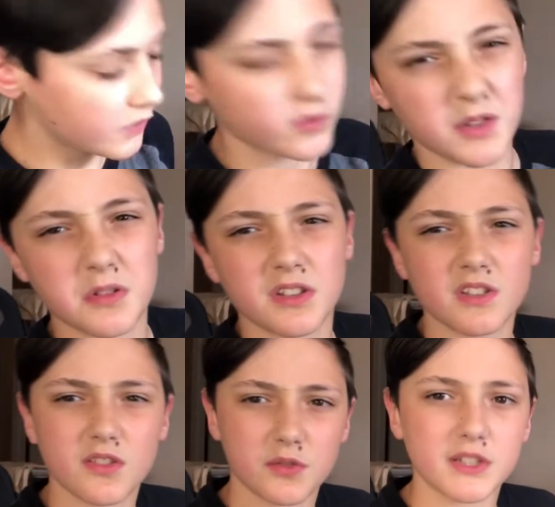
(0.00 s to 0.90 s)

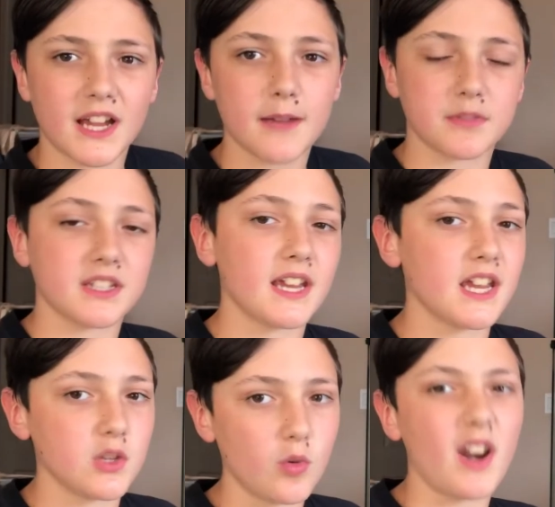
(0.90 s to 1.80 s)
three times a
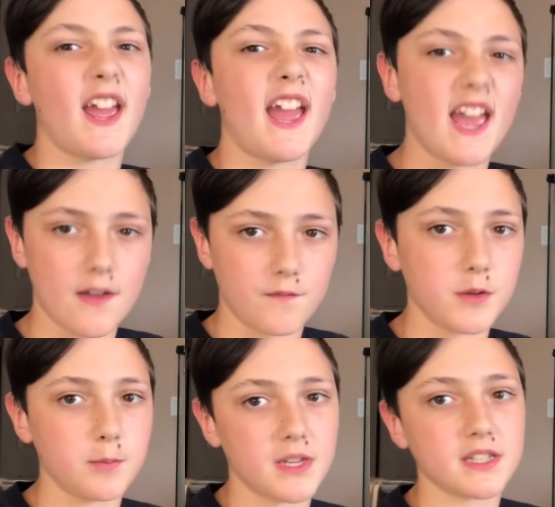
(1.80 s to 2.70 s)
day. You want a
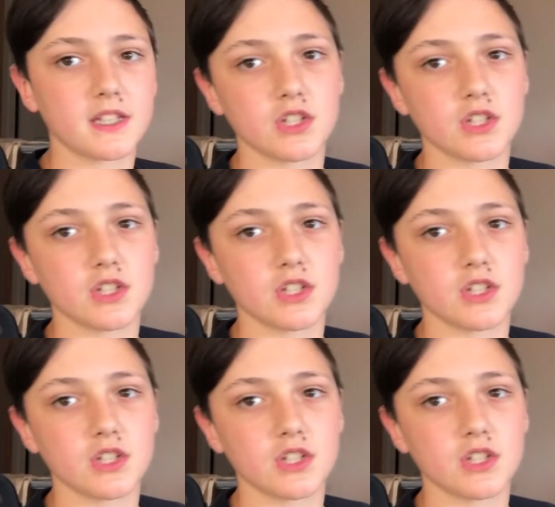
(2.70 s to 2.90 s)
heavy mist.